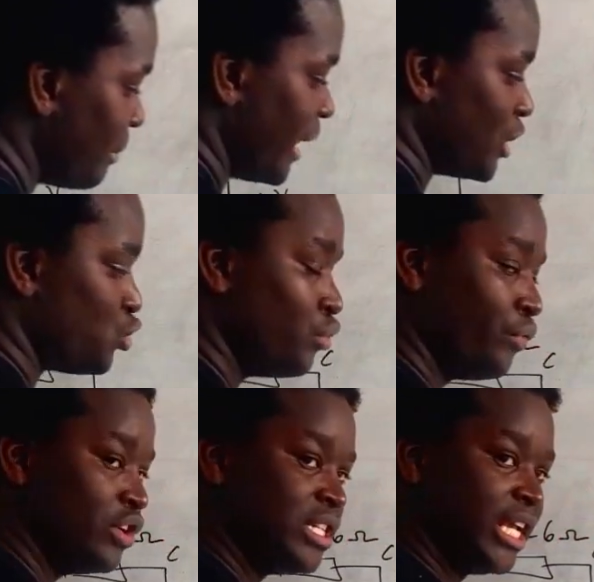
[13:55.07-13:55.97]
minus
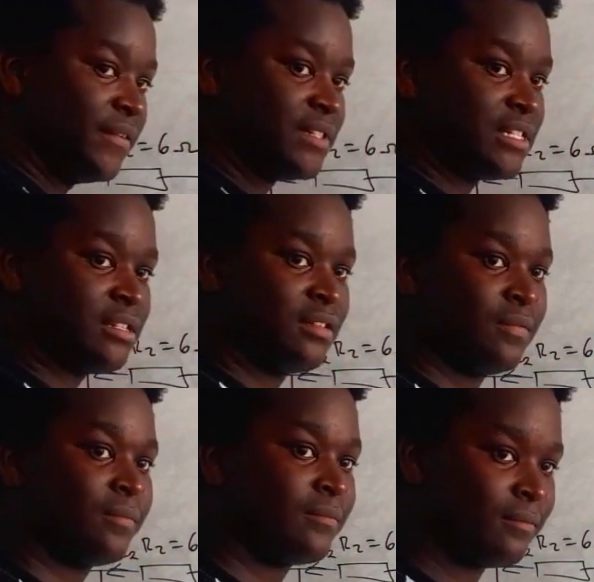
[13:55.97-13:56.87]
240 gives us
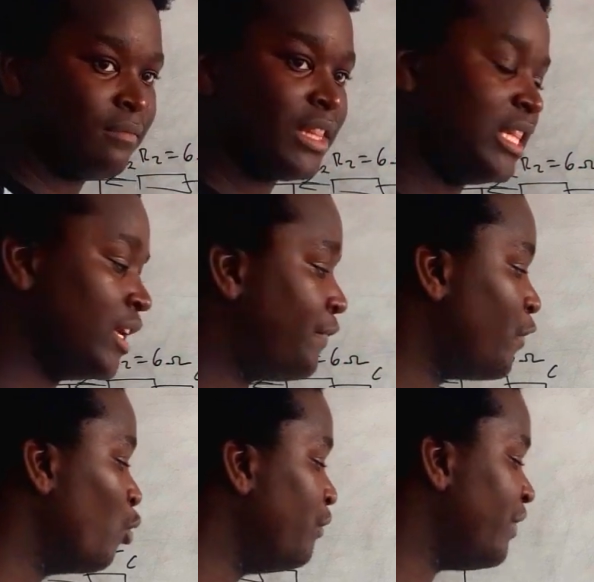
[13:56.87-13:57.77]
0.
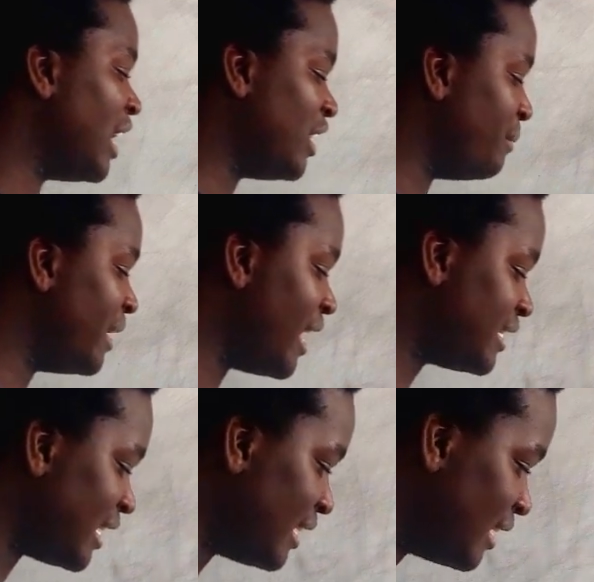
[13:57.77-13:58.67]
Therefore, we've
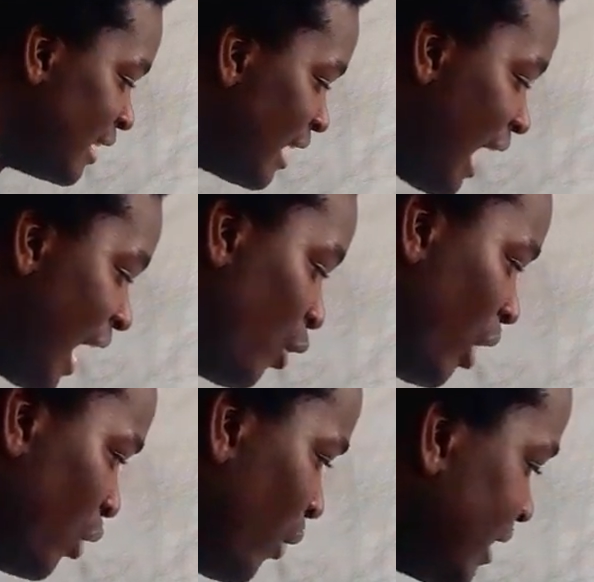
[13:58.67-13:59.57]
eliminated
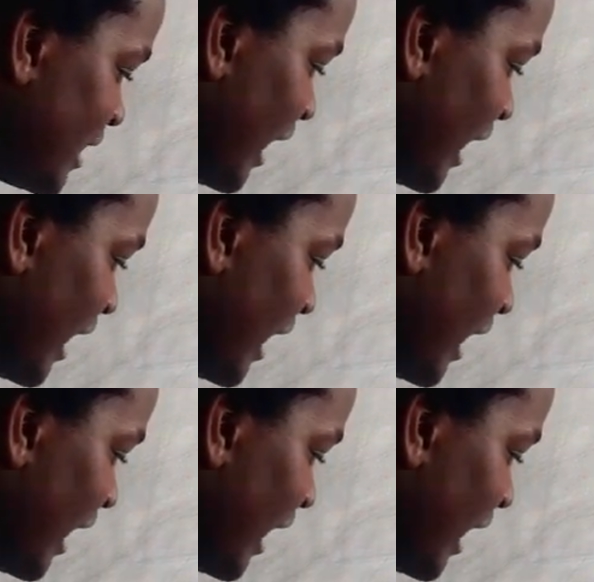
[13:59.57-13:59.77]
I1. Why did I